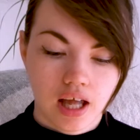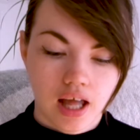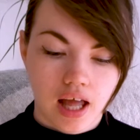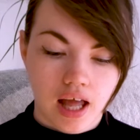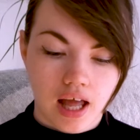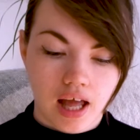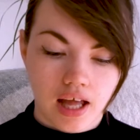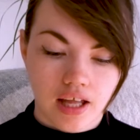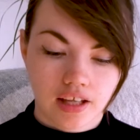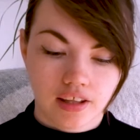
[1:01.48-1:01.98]

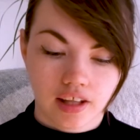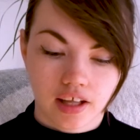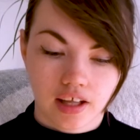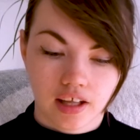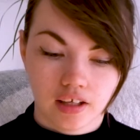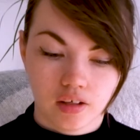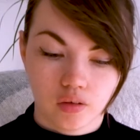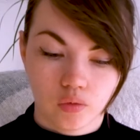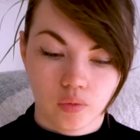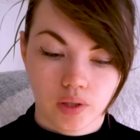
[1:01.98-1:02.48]
and
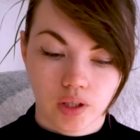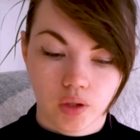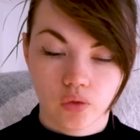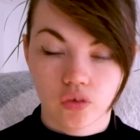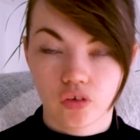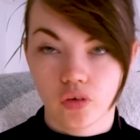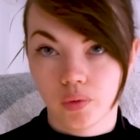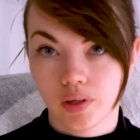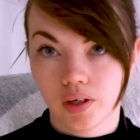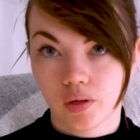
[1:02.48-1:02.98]
then we
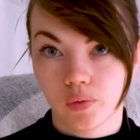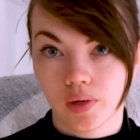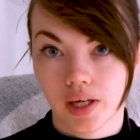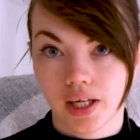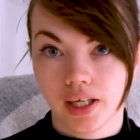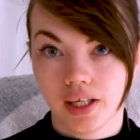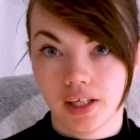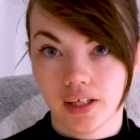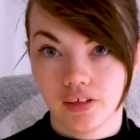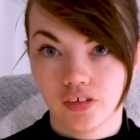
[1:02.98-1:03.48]
also went
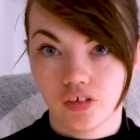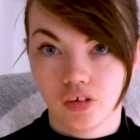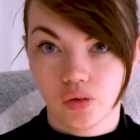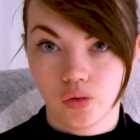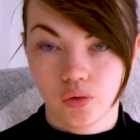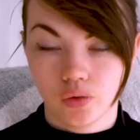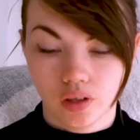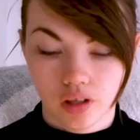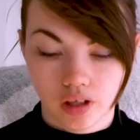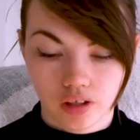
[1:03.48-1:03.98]
away
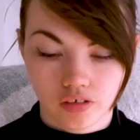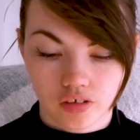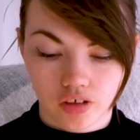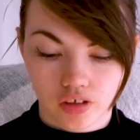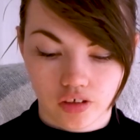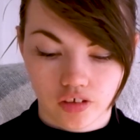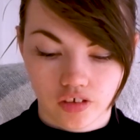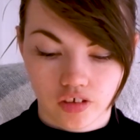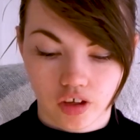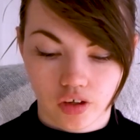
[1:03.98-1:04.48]
to
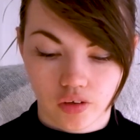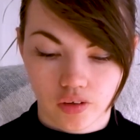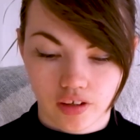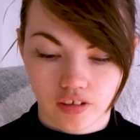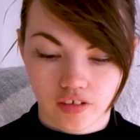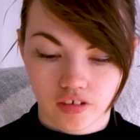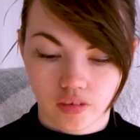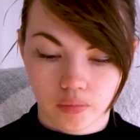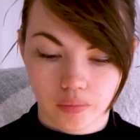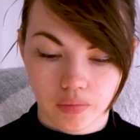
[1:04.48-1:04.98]
London, so
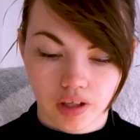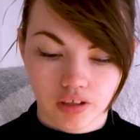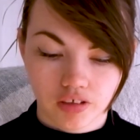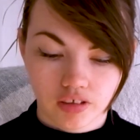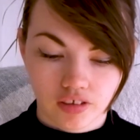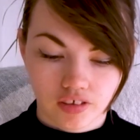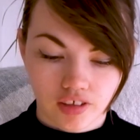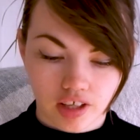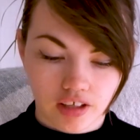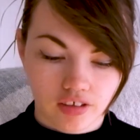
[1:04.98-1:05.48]
there's some London
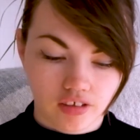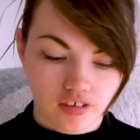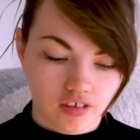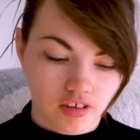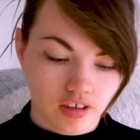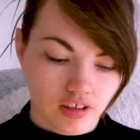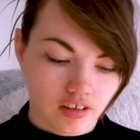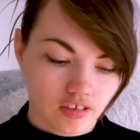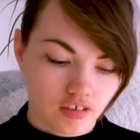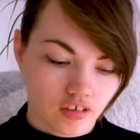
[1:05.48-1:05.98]
sketches in
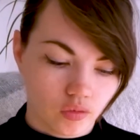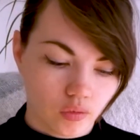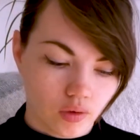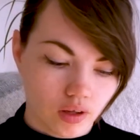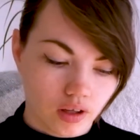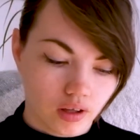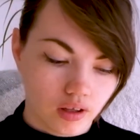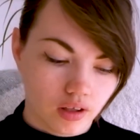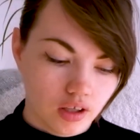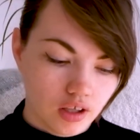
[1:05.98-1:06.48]
this as
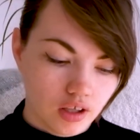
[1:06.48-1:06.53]
well.